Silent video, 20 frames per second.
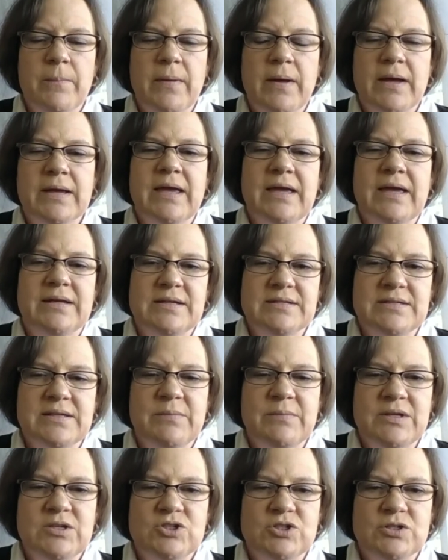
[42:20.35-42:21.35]
again as i
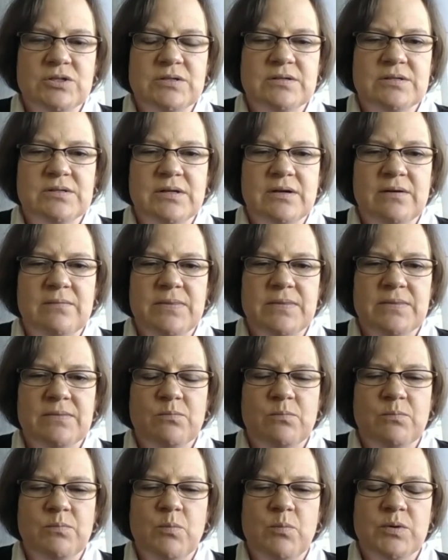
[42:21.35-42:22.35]
mentioned um,
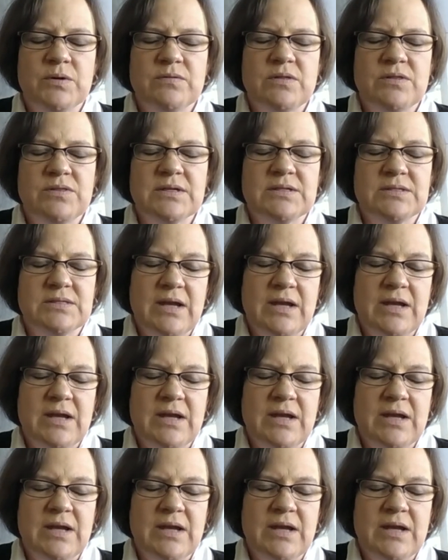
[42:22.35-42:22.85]
one of the things